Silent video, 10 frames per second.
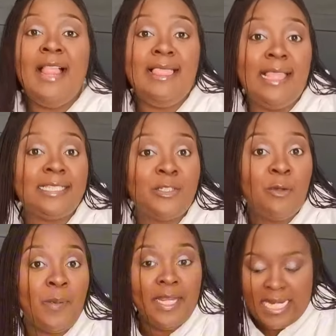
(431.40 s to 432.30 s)
Let's
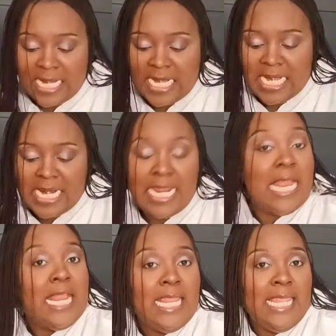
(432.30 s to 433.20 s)
rip it.
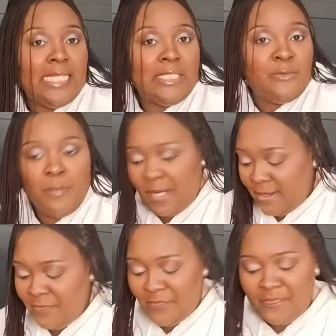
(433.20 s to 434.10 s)
Let's rip
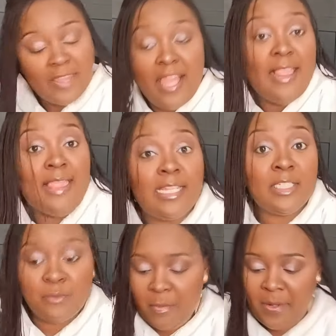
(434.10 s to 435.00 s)
it.
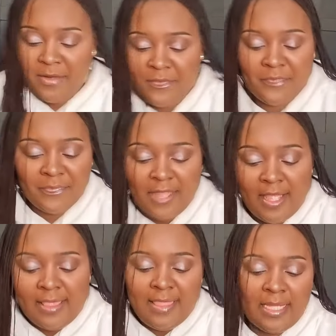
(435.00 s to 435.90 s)
Let's rip it.
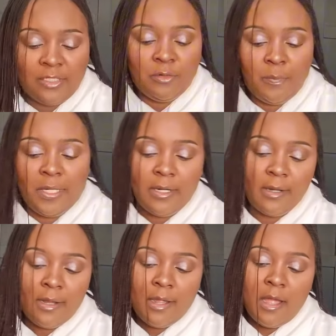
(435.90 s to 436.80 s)
Let's rip it.
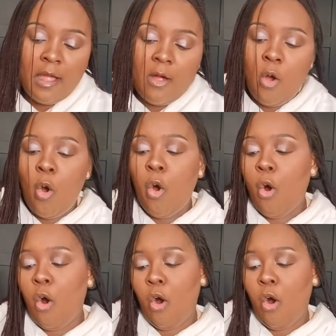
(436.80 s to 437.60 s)
Oh,